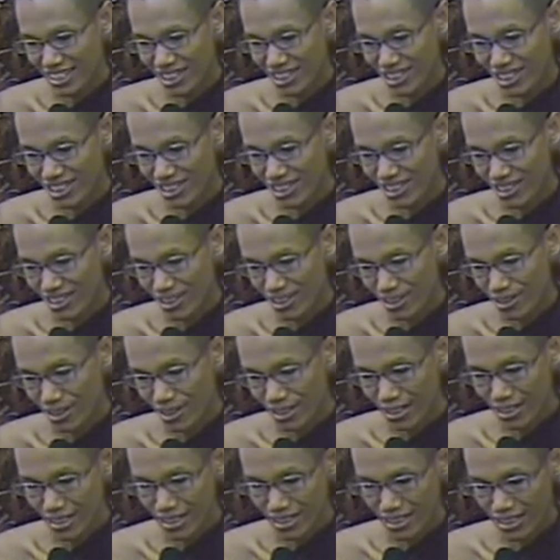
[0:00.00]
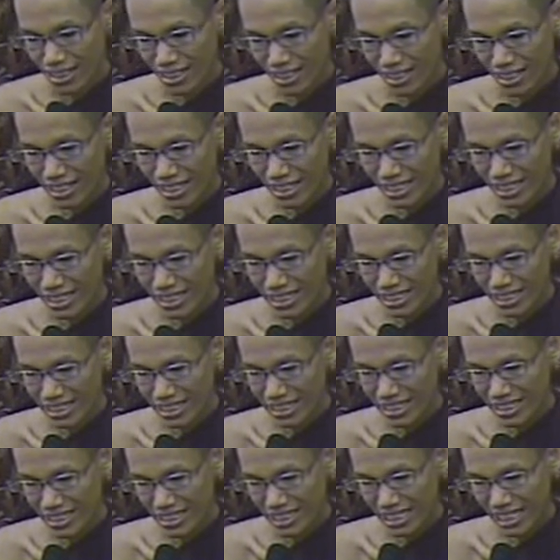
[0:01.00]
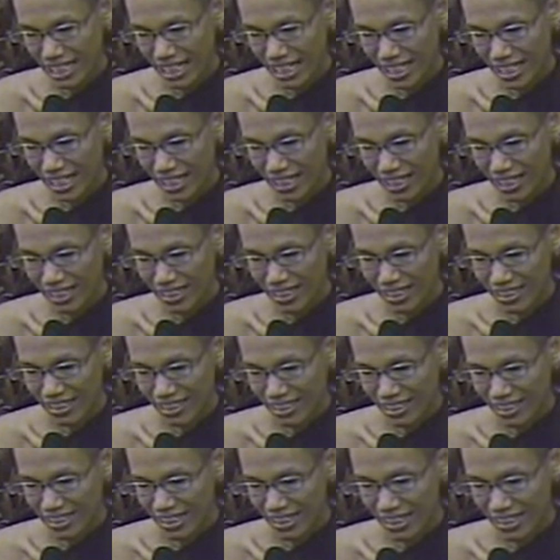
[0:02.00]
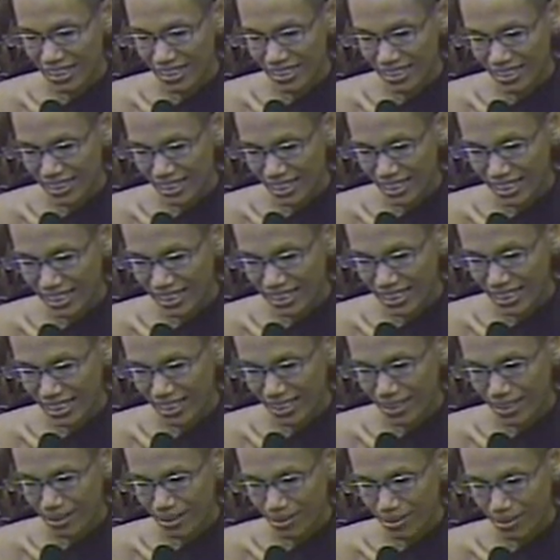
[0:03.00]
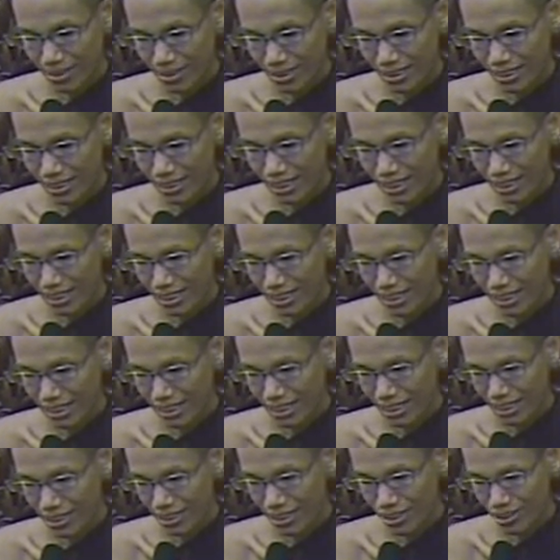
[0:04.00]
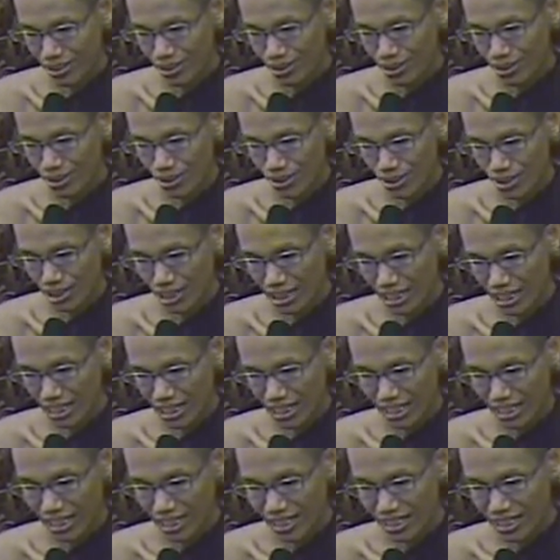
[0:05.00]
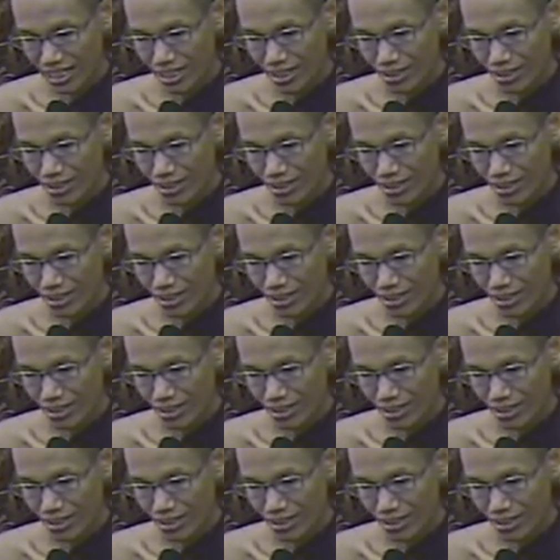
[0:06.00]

So uh, these are like that, uh, uh, those uh,